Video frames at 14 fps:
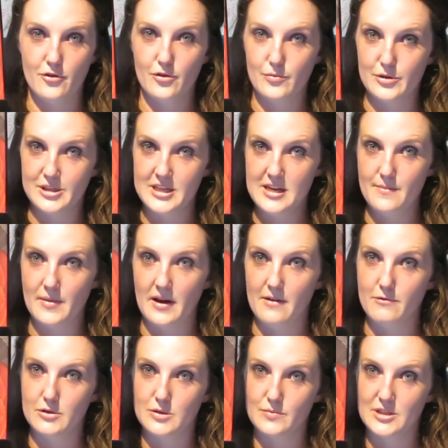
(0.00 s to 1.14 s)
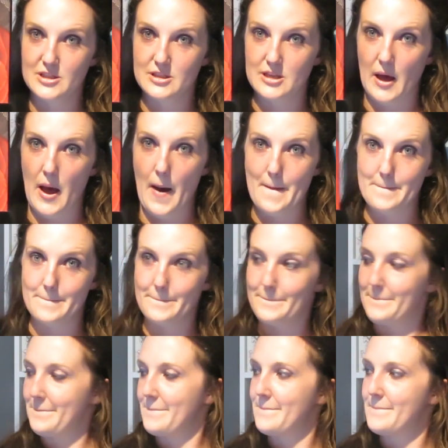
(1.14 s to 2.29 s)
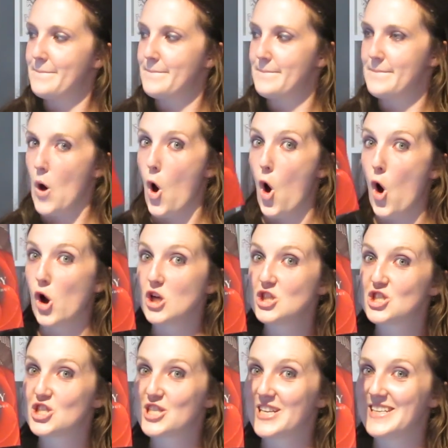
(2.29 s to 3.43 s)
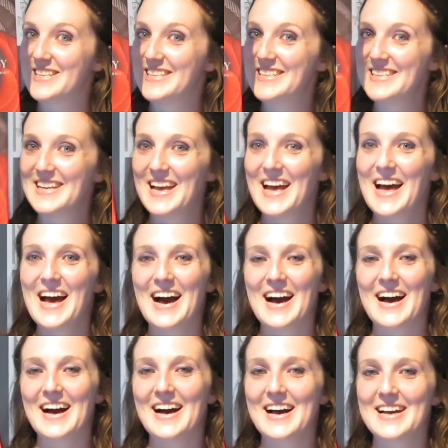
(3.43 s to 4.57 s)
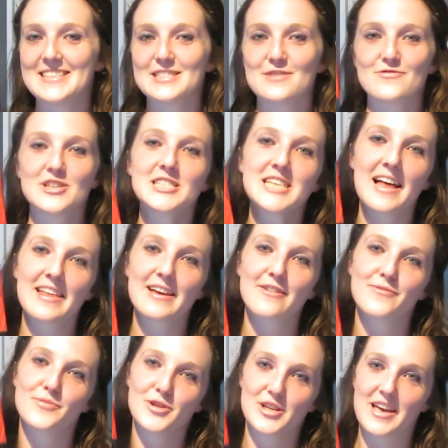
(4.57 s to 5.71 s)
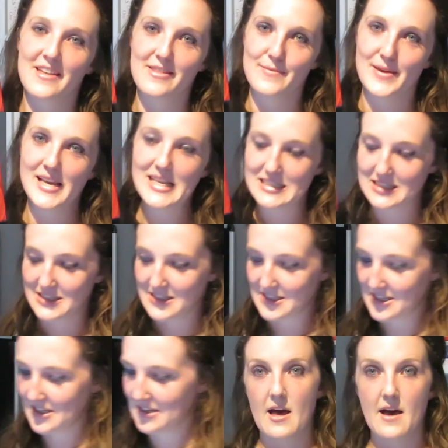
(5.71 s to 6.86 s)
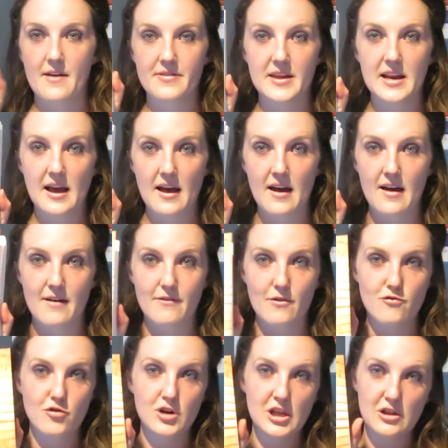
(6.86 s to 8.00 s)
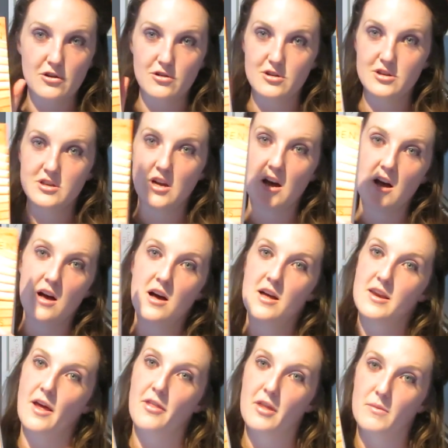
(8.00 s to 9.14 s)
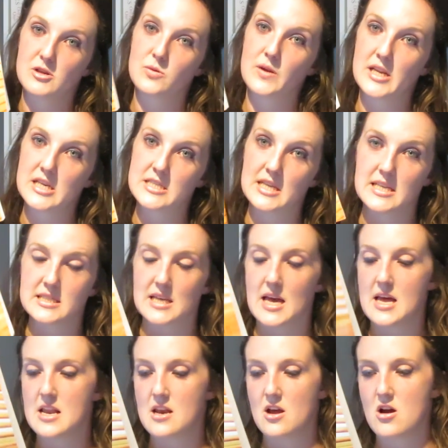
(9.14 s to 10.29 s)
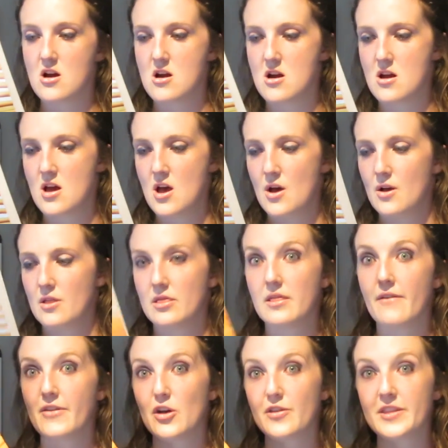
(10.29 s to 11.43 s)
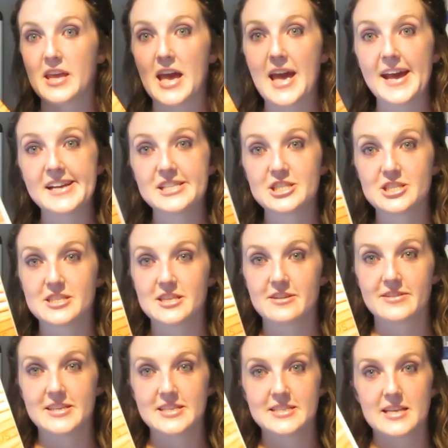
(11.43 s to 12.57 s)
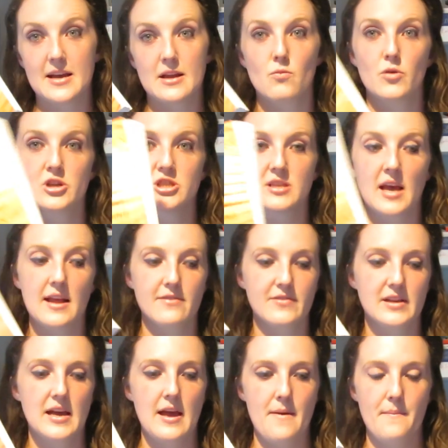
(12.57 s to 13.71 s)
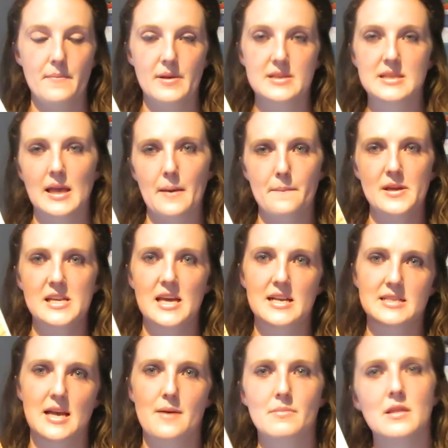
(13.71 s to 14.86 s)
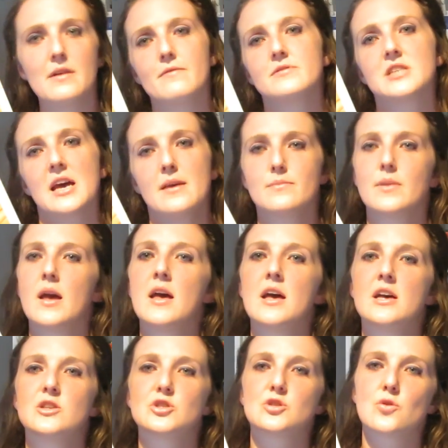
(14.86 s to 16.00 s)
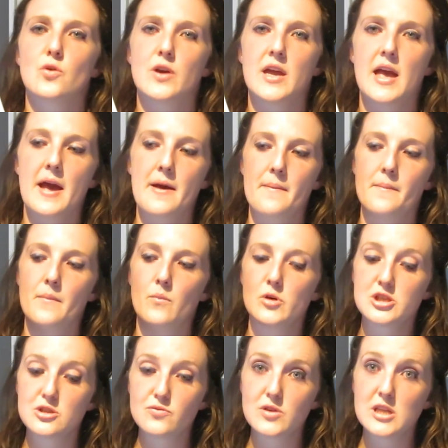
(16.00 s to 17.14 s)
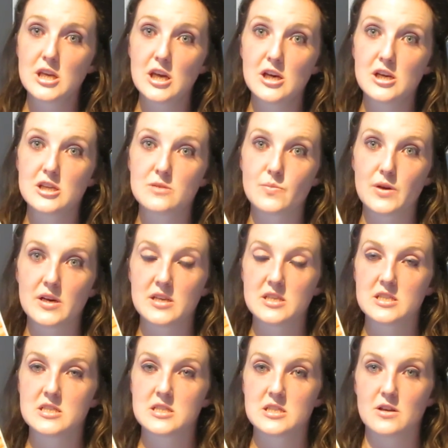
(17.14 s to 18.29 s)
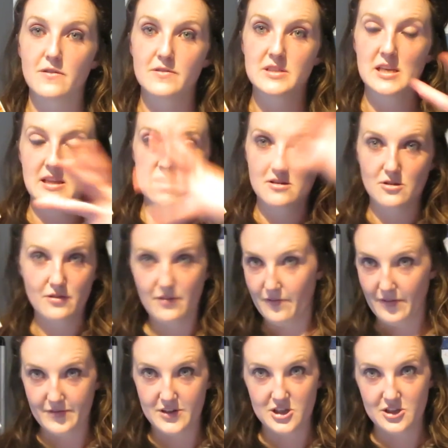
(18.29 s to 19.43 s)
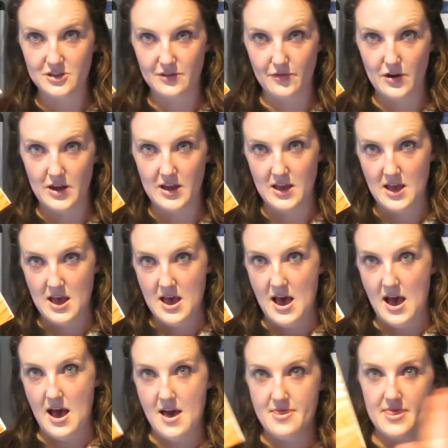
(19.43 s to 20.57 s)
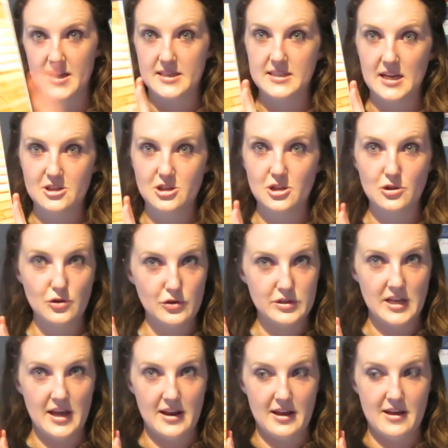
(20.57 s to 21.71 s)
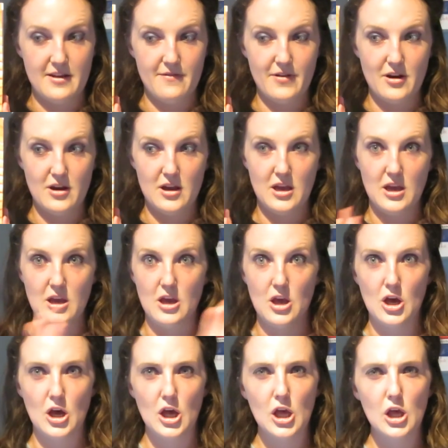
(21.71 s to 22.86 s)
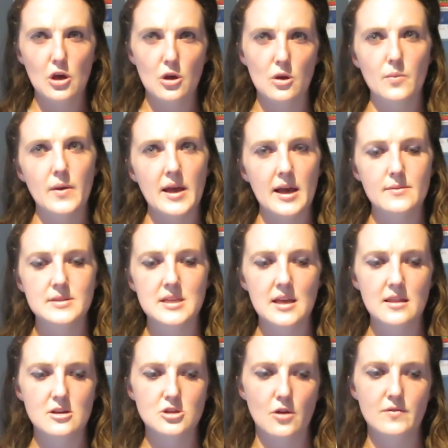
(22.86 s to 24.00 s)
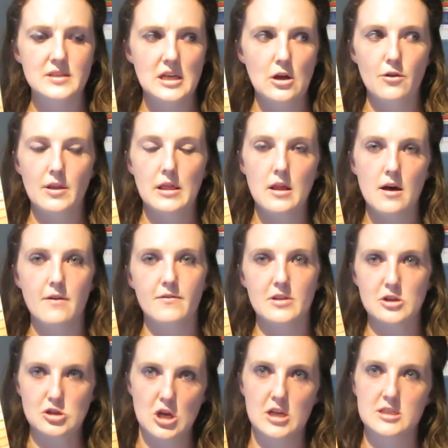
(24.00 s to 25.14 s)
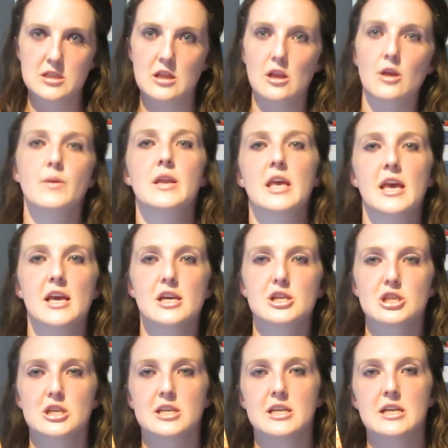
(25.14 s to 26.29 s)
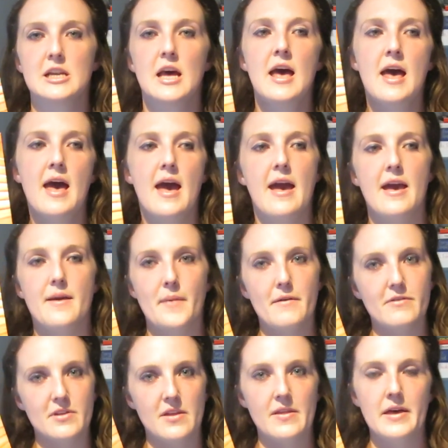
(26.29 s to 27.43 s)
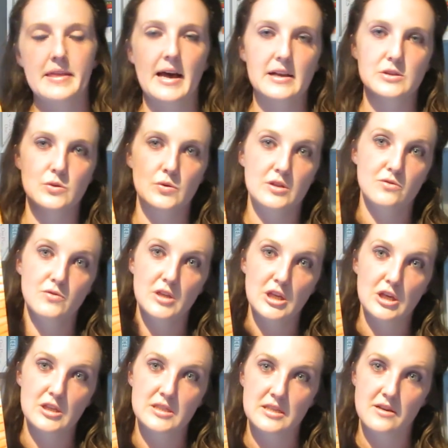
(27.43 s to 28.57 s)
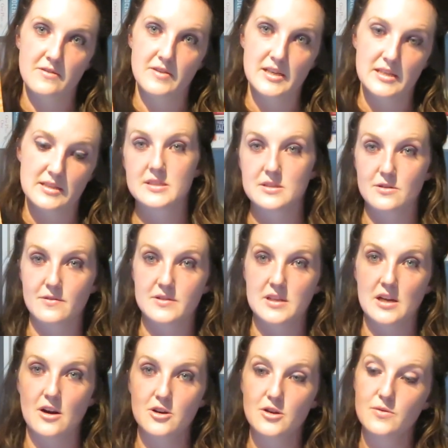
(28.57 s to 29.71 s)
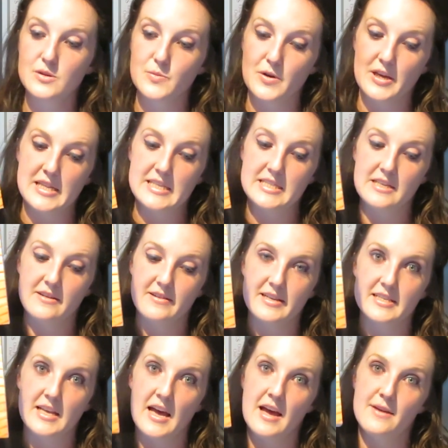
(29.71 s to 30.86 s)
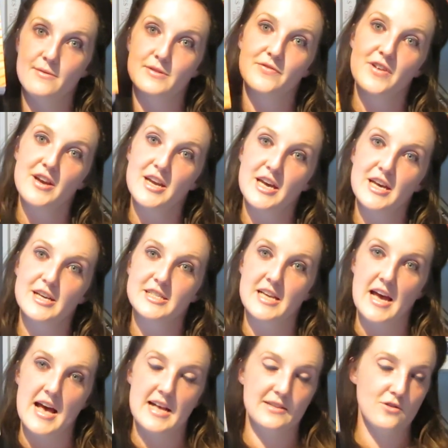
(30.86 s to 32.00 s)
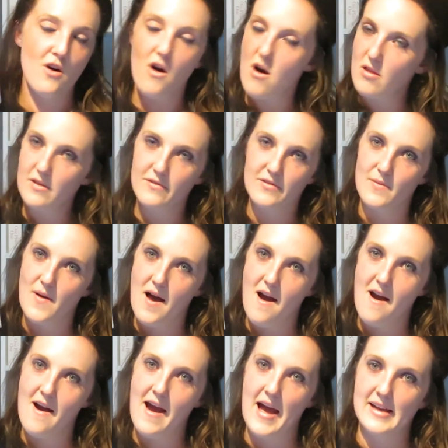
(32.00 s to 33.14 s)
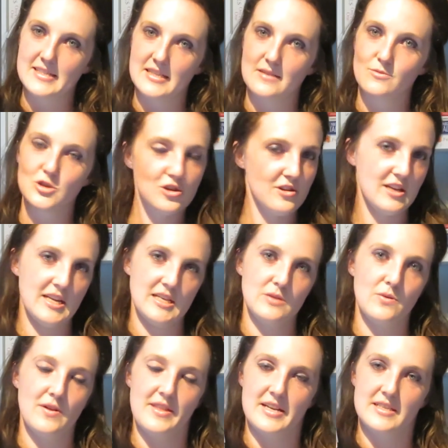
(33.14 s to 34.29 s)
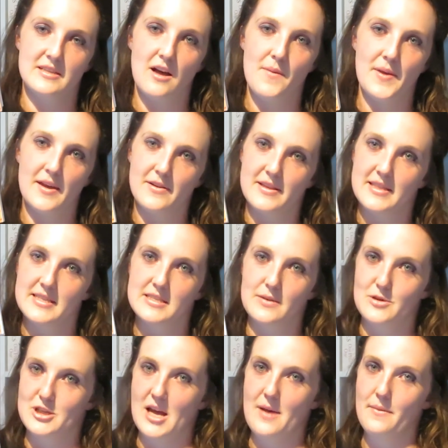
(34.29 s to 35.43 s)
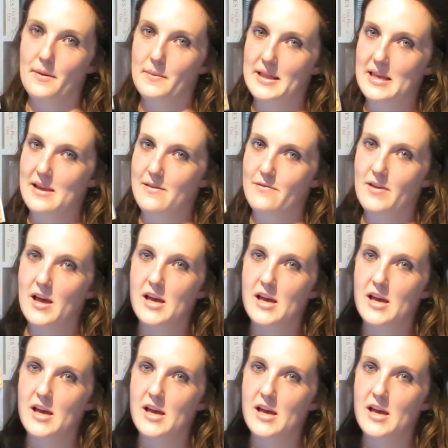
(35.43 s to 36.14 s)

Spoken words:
Cruelty by Rosamund Hodge. It is a retelling of Beauty and the Beast. And then I have Ronnie Lorne, Nothing Between Us. It's in her Loving on the Edge series, which is kind of is like a BDSM love type story, which is really good because obviously there's all the 50 Shades of Grey, and this actually looks at it in a very good way, I would say. There's obviously all the love and the trust and communication and everything like that, so it's a really good series. This is obviously her newest book in the series, but it's very good, as all of them are, and I'm sure the next one that is coming in the summertime, I believe.